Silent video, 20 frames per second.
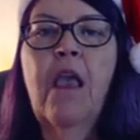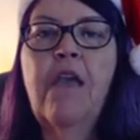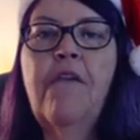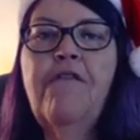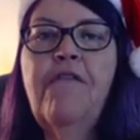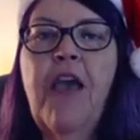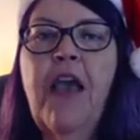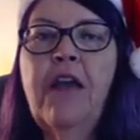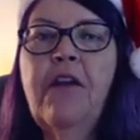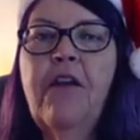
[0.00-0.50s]

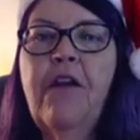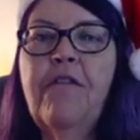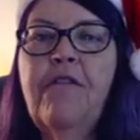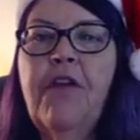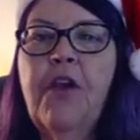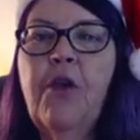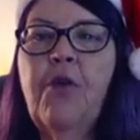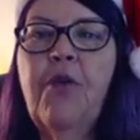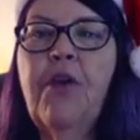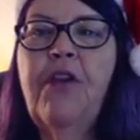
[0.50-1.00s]
Effect of
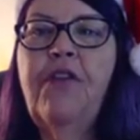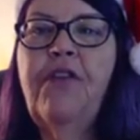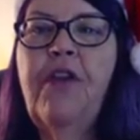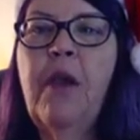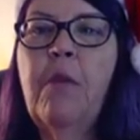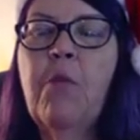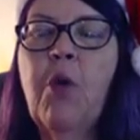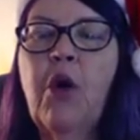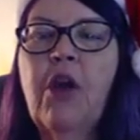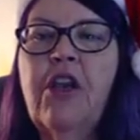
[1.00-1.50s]

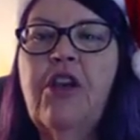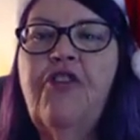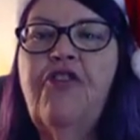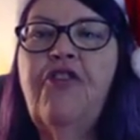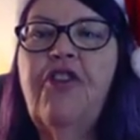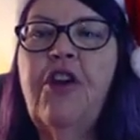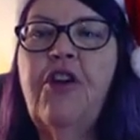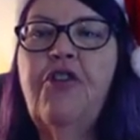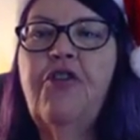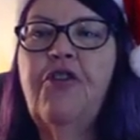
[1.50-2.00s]
increasing
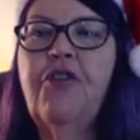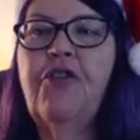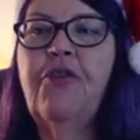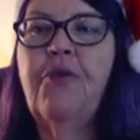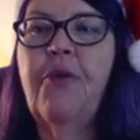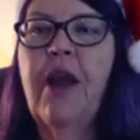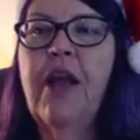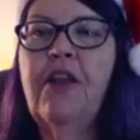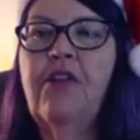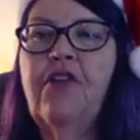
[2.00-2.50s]
mortgage
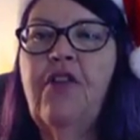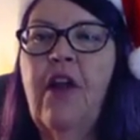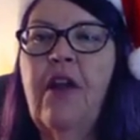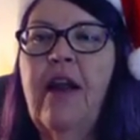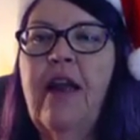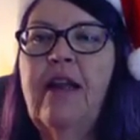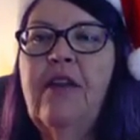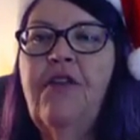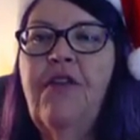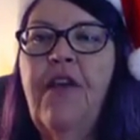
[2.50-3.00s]
interest rates
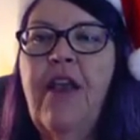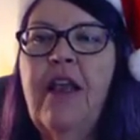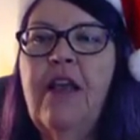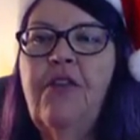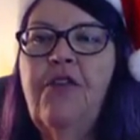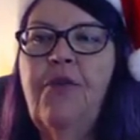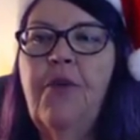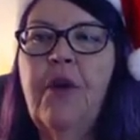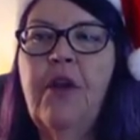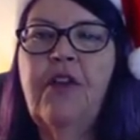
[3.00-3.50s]
on Las
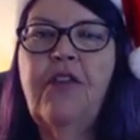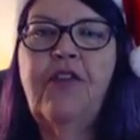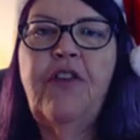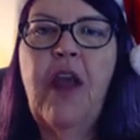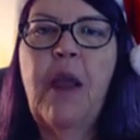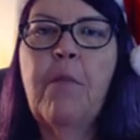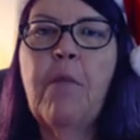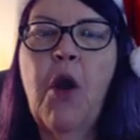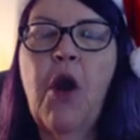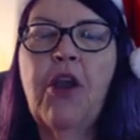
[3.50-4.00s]
Vegas real
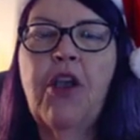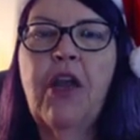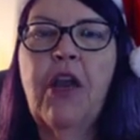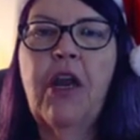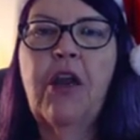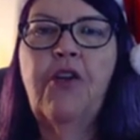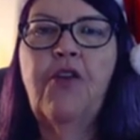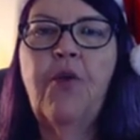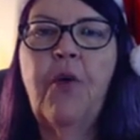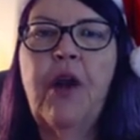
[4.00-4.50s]
estate market
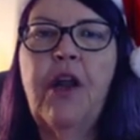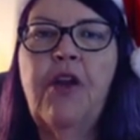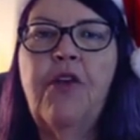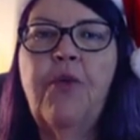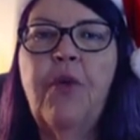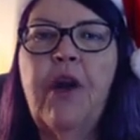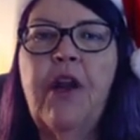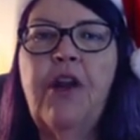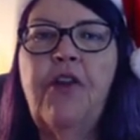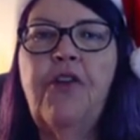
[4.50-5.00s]
in
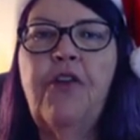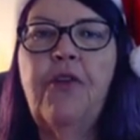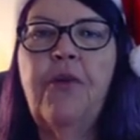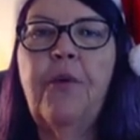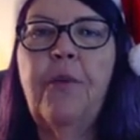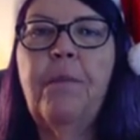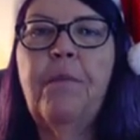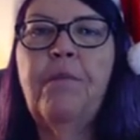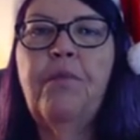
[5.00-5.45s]
2022.